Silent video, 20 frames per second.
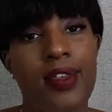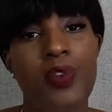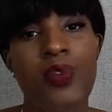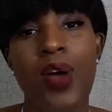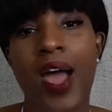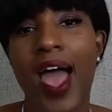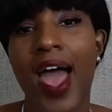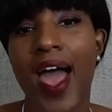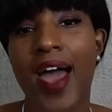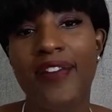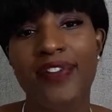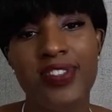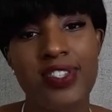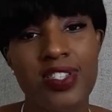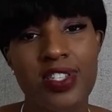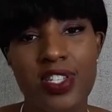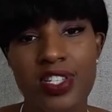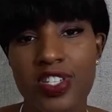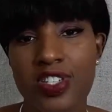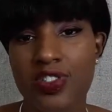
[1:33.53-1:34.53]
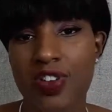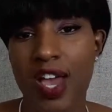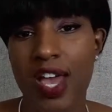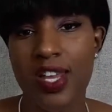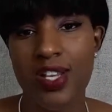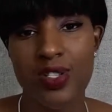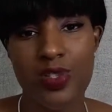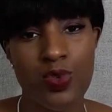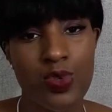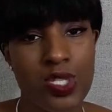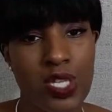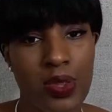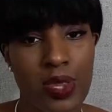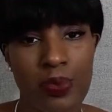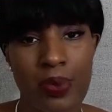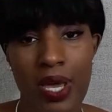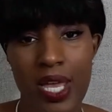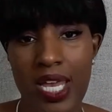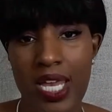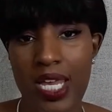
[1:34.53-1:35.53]
you have to try to do
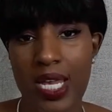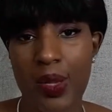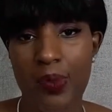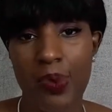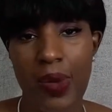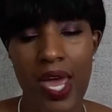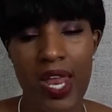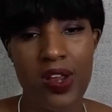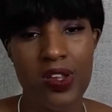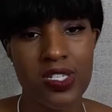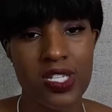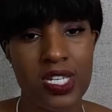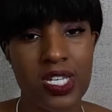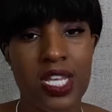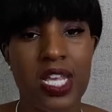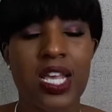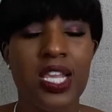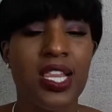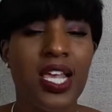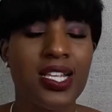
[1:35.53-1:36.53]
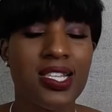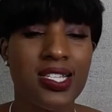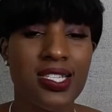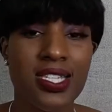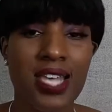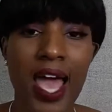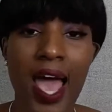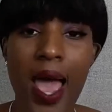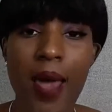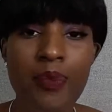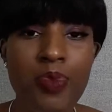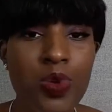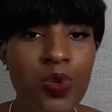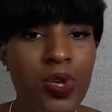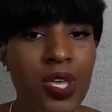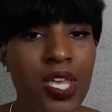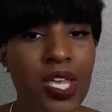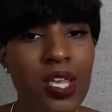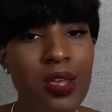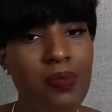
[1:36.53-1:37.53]
something about eating patterns and like the time
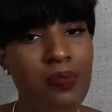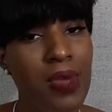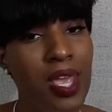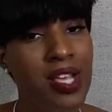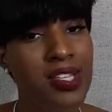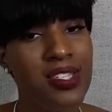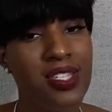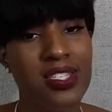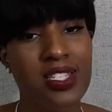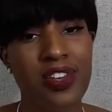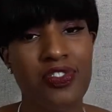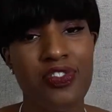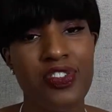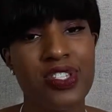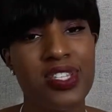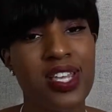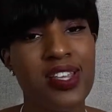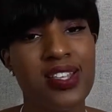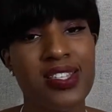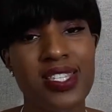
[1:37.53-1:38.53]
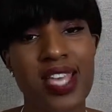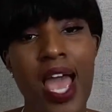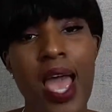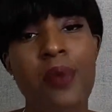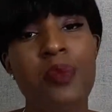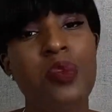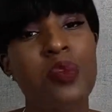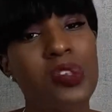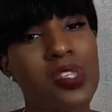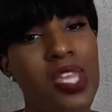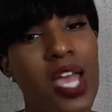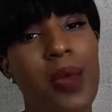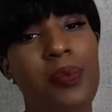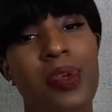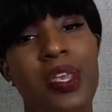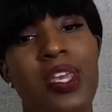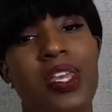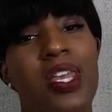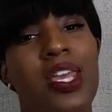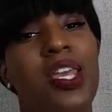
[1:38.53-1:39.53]
you eat makes a difference and the time you
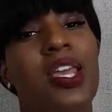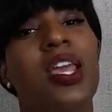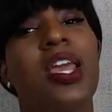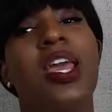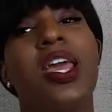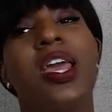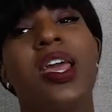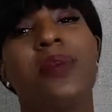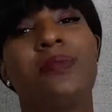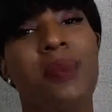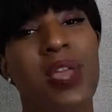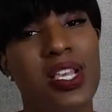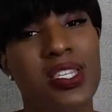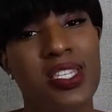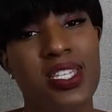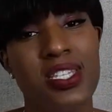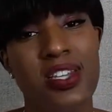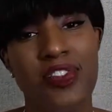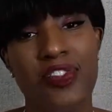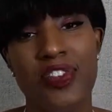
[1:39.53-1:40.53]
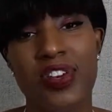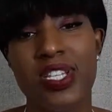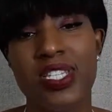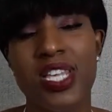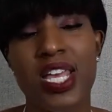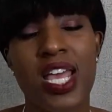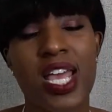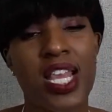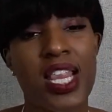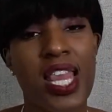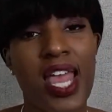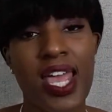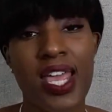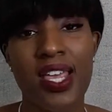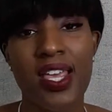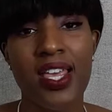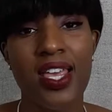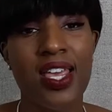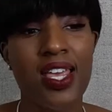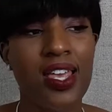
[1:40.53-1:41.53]
stop eating makes a difference
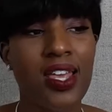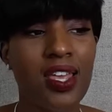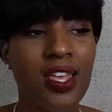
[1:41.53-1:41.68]
like